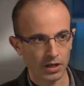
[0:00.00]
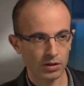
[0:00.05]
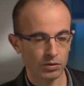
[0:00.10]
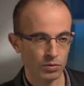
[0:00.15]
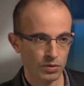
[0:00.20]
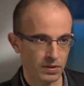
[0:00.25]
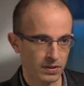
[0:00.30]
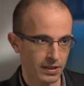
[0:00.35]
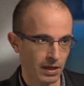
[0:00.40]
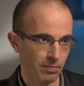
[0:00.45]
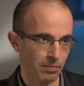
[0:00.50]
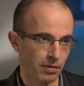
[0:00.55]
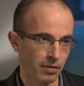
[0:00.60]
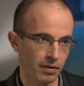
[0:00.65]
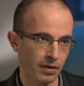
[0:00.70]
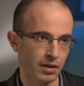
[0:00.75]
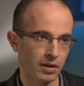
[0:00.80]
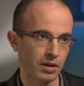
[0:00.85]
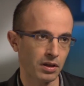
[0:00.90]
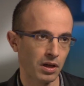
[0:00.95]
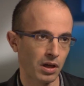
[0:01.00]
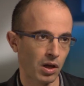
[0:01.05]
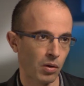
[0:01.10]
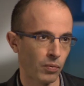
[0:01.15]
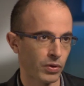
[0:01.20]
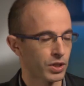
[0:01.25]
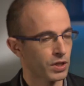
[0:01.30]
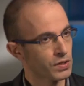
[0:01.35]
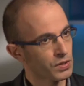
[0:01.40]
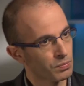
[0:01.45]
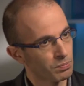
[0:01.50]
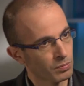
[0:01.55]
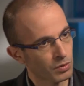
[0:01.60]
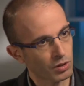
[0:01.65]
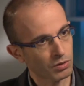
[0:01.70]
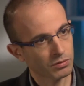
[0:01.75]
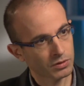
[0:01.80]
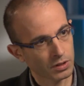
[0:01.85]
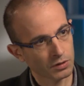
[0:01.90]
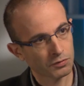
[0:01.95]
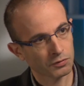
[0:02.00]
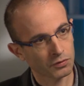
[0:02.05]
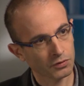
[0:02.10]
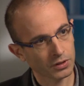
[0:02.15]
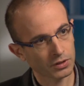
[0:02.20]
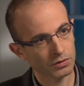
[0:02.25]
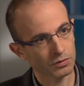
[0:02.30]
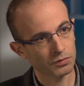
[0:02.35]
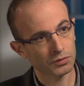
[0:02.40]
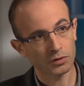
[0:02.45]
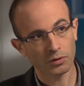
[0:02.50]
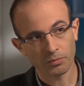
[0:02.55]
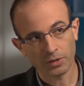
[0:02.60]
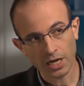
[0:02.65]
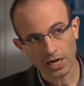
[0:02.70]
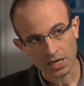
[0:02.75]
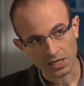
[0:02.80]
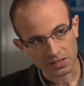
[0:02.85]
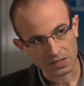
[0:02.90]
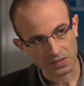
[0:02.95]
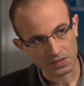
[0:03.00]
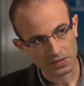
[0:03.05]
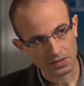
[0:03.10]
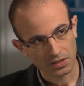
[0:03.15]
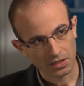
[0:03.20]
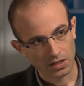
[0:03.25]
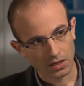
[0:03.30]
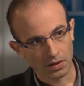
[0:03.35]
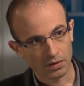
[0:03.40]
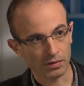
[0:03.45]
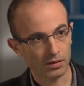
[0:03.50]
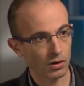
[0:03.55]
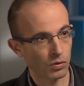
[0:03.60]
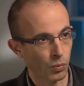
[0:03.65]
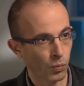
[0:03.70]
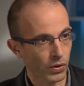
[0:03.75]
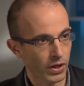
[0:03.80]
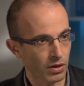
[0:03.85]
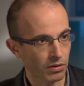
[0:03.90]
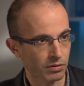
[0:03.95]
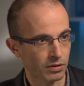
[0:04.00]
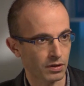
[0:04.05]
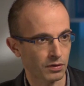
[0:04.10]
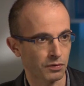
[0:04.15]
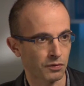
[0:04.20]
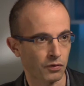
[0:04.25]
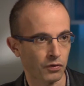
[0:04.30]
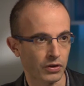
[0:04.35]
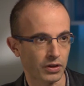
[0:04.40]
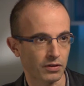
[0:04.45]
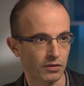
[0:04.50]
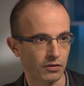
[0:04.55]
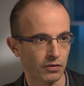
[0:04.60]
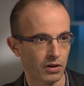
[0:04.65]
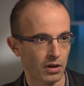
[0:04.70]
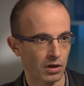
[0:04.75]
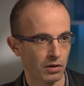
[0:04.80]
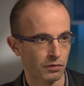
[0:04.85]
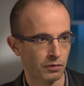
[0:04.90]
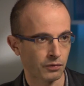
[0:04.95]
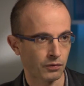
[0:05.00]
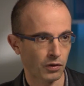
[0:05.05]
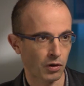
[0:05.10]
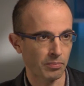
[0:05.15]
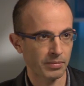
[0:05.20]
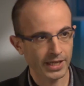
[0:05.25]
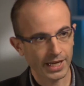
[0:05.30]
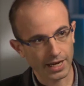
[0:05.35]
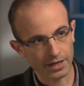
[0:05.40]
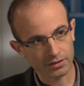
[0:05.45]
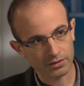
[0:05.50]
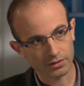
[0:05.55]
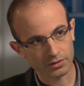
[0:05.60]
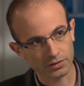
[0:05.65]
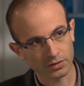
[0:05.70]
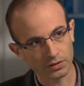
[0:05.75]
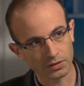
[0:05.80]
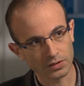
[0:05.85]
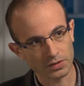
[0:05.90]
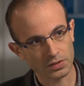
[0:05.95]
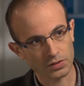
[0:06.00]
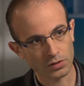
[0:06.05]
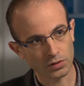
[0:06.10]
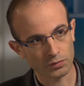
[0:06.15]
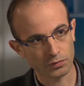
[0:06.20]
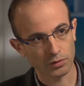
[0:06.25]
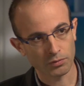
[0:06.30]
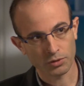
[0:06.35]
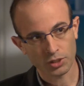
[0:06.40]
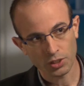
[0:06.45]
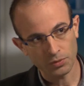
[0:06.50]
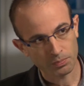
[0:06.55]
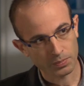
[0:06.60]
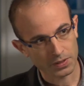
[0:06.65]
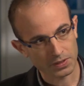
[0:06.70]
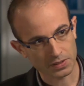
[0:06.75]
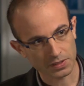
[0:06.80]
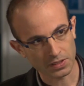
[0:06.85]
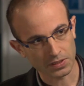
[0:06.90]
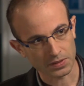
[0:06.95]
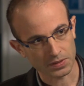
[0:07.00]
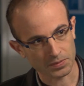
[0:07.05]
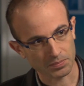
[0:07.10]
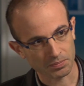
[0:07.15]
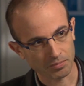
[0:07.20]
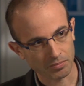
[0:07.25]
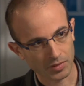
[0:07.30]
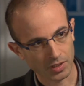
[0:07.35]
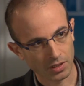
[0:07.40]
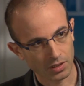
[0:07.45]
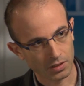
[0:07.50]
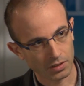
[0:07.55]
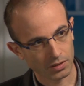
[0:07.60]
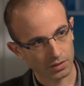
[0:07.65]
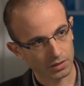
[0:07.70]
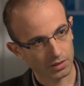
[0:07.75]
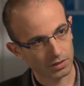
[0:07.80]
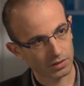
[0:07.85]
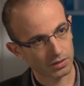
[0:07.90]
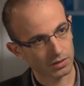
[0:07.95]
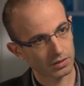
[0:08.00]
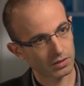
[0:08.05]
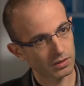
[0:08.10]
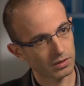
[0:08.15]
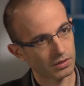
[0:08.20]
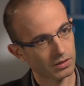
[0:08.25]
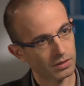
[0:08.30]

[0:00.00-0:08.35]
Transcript: into something which is more different from us than we are different from Neanderthals or from chimpanzees. So, what's